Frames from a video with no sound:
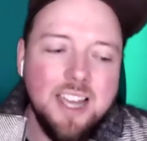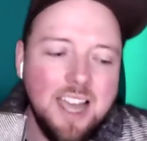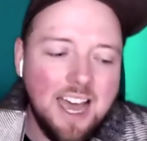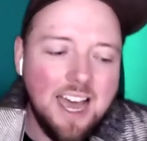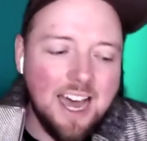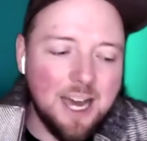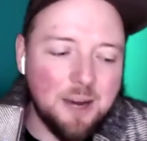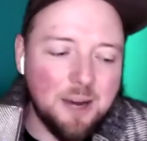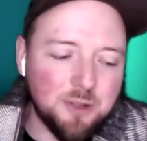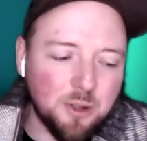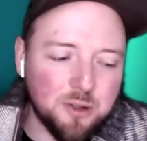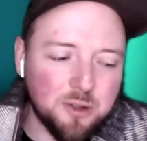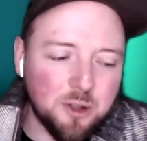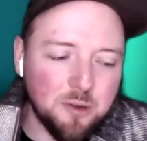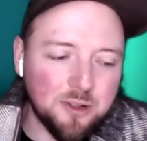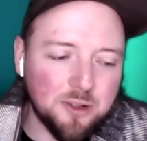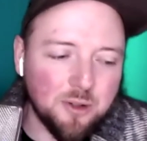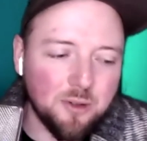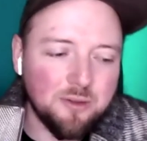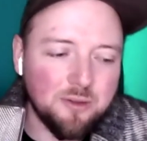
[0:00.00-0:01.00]
um, so, so,
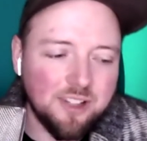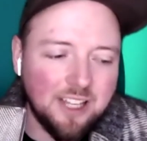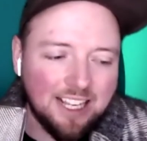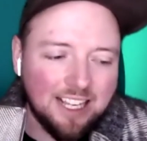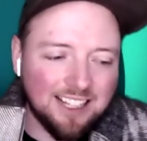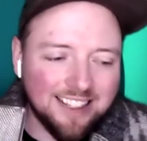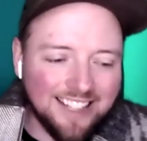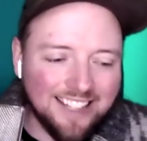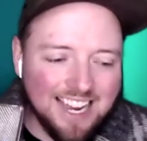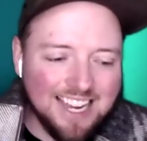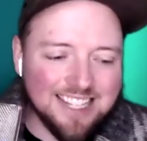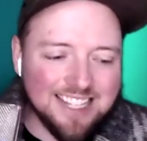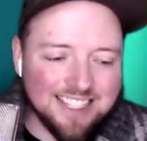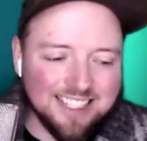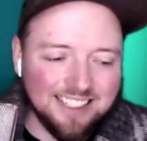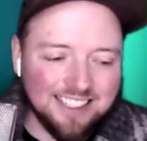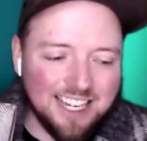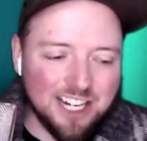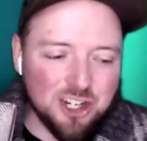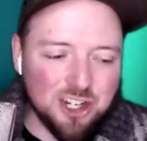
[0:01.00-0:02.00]
so it's like client
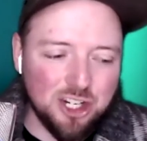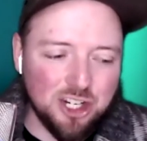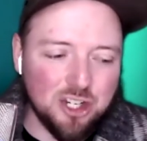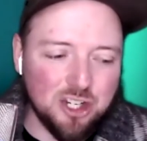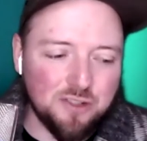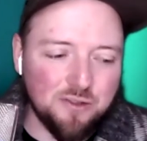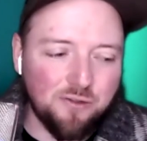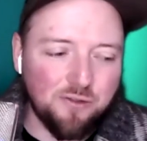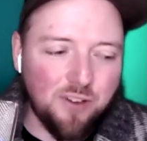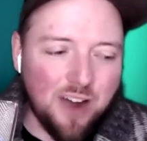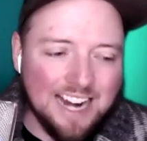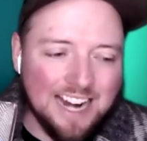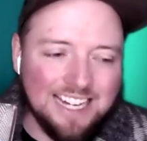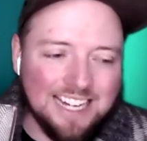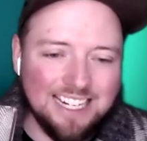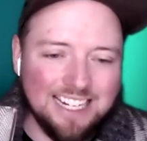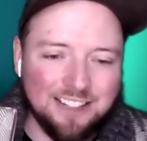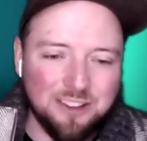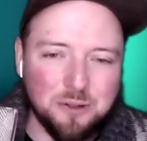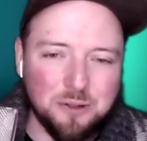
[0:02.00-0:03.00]
selection and just
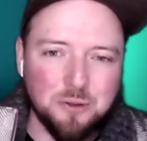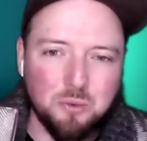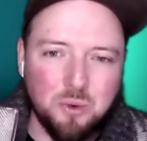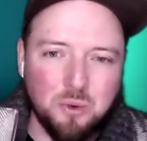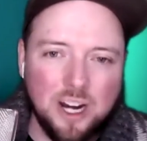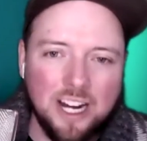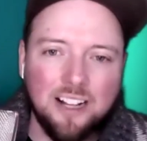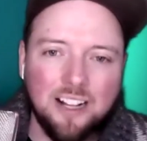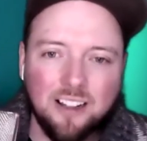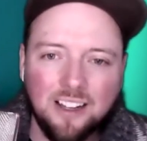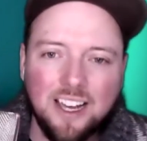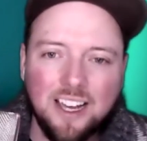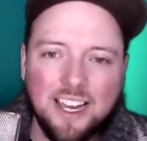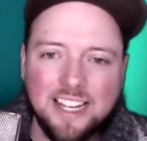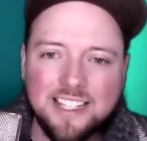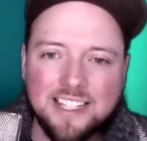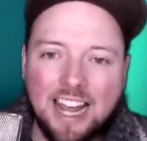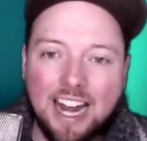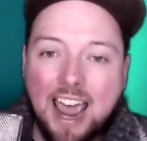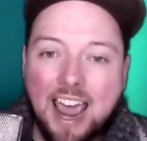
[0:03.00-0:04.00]
finding those right
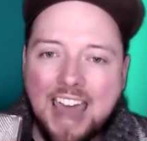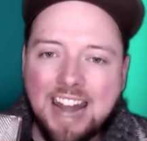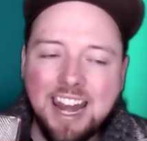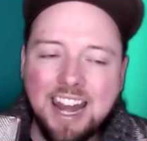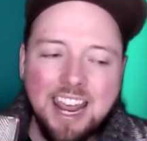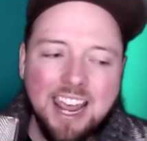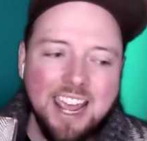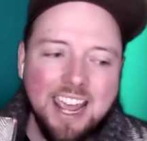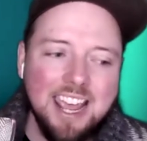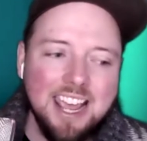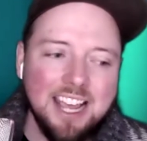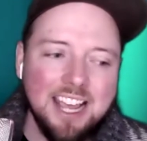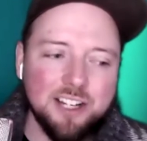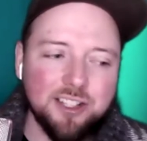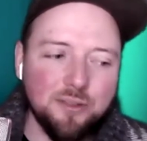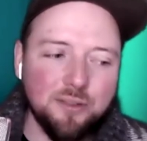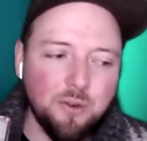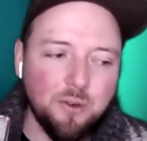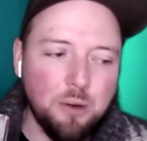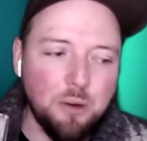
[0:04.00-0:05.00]
clients. And, and
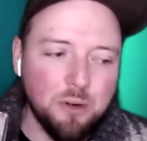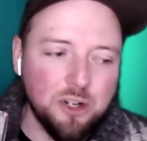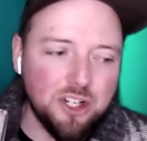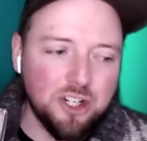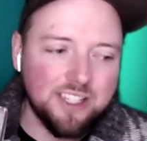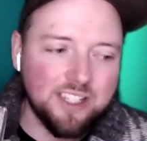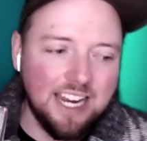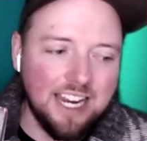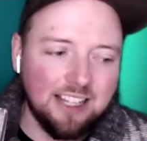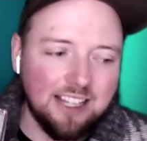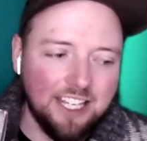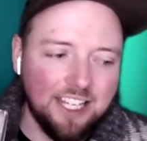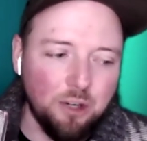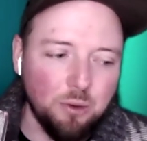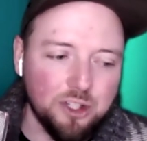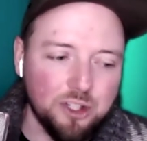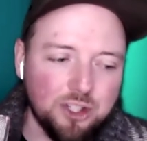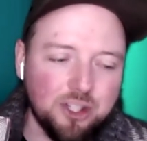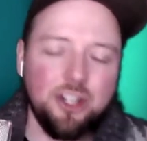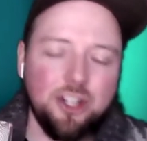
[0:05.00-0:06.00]
cause you were just saying like you
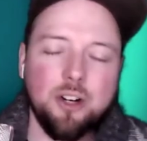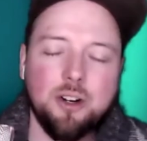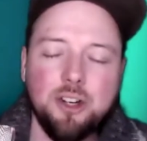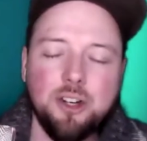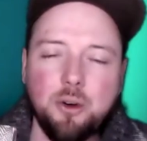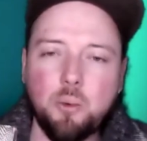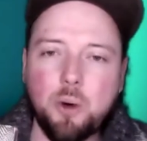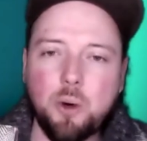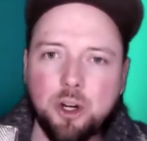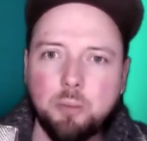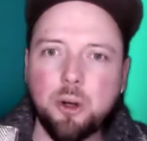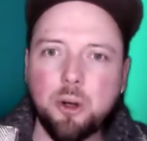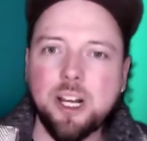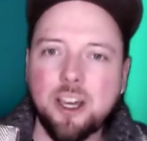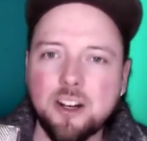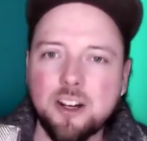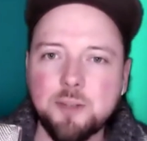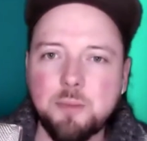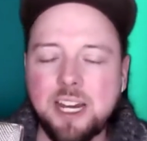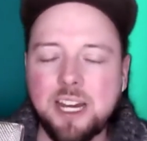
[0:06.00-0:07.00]
were, you know, when you're putting
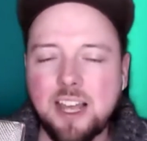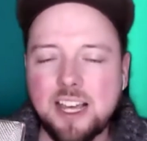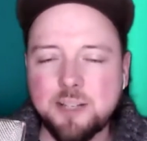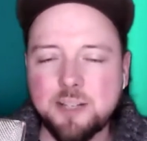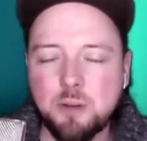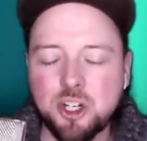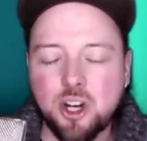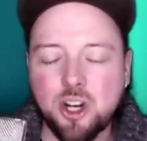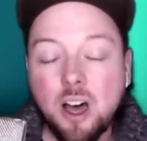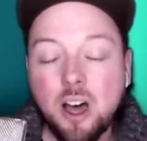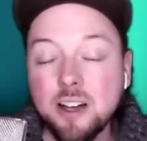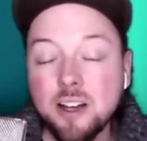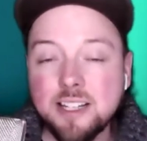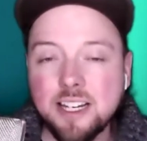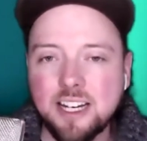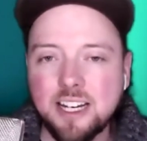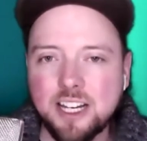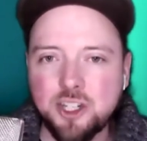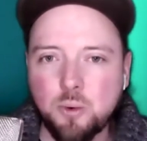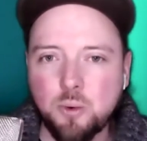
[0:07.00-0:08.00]
out as many, as much
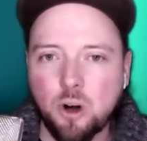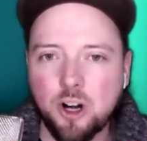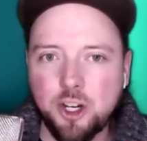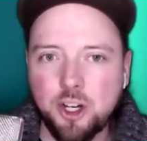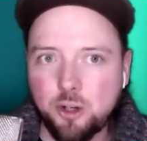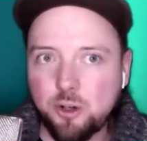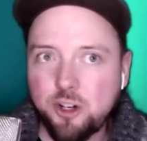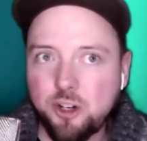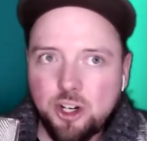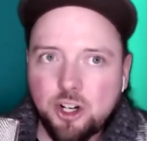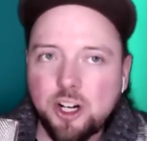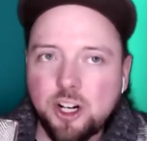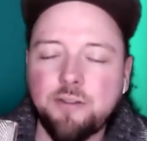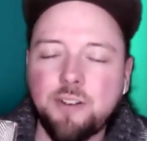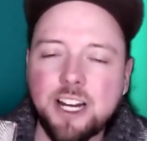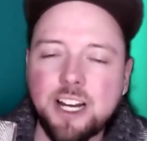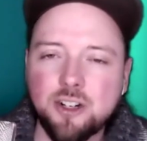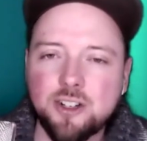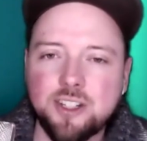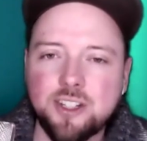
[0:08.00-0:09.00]
content as you are, you, you're going to
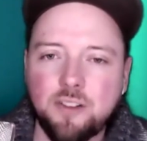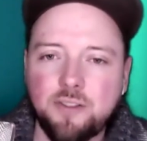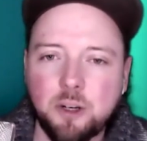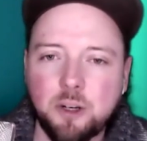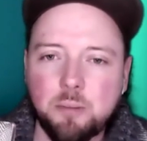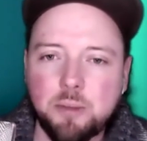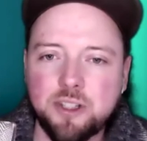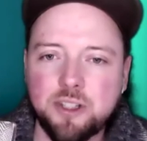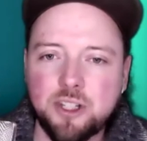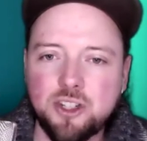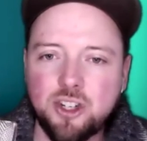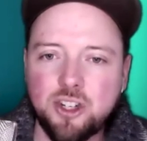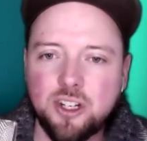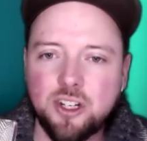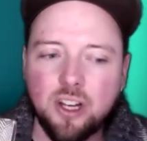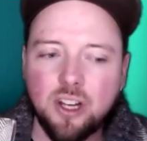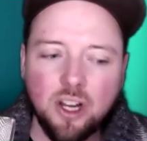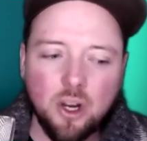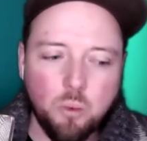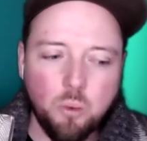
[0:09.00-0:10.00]
find yourself in a
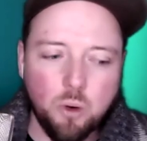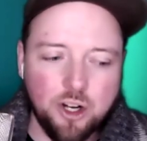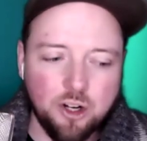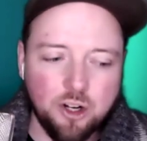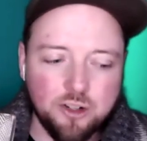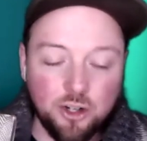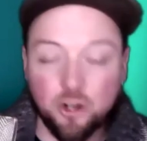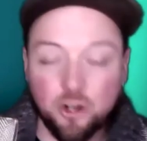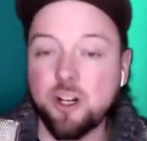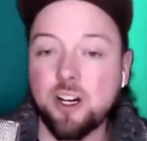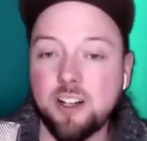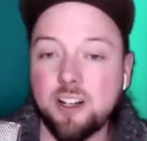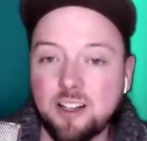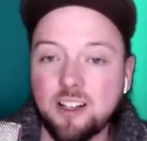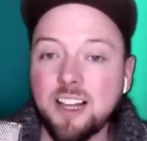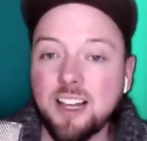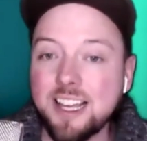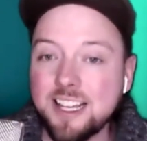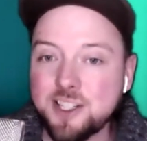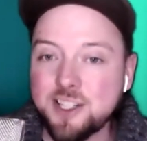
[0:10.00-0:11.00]
position where you're turning
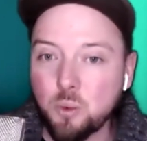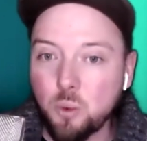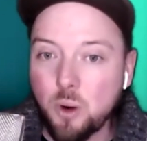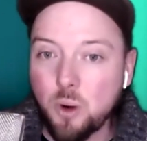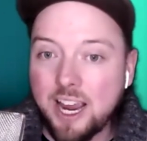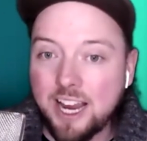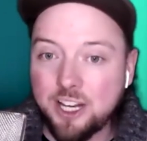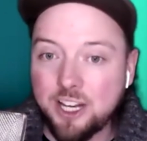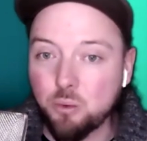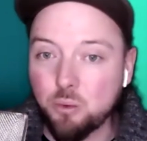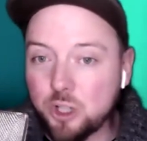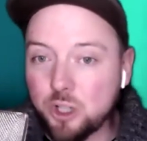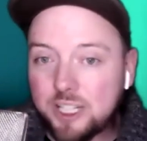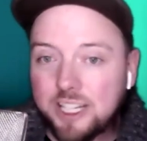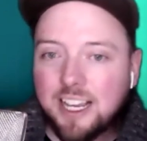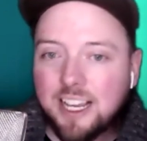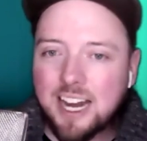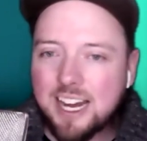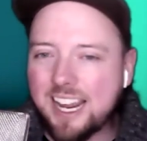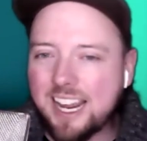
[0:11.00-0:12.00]
clients away and you
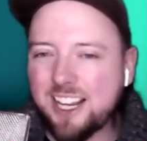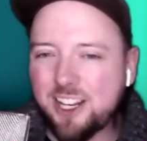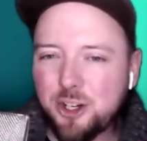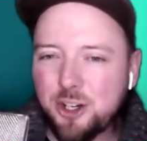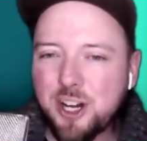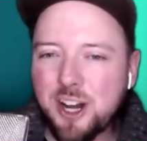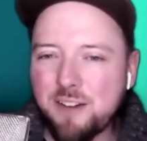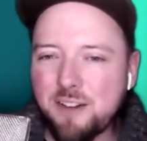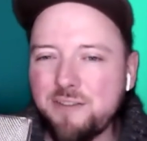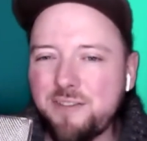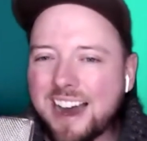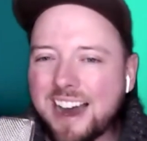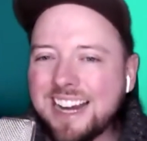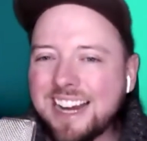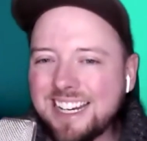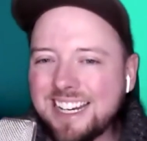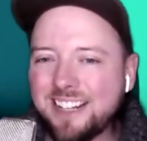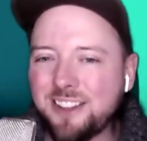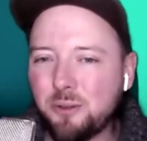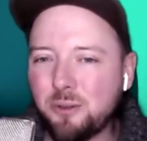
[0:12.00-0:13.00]
really got to get good at
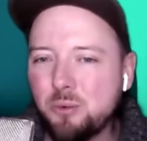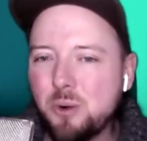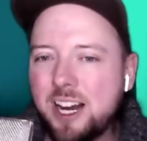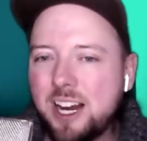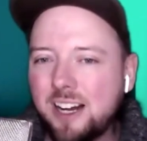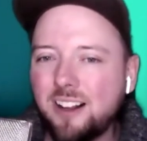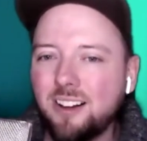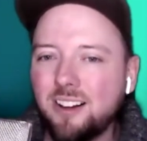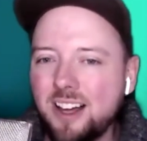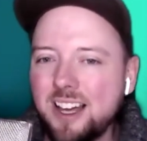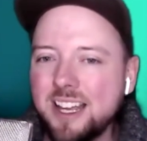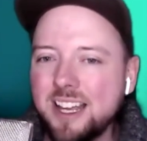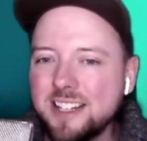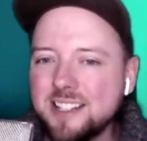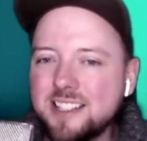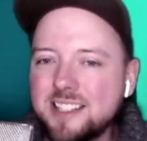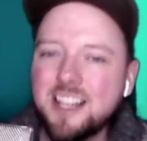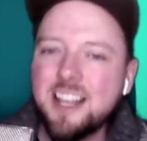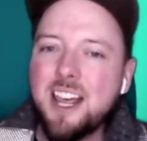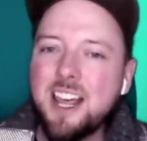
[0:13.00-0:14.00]
finding the right
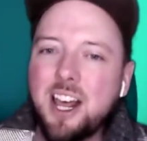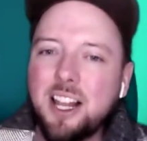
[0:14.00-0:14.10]
clients.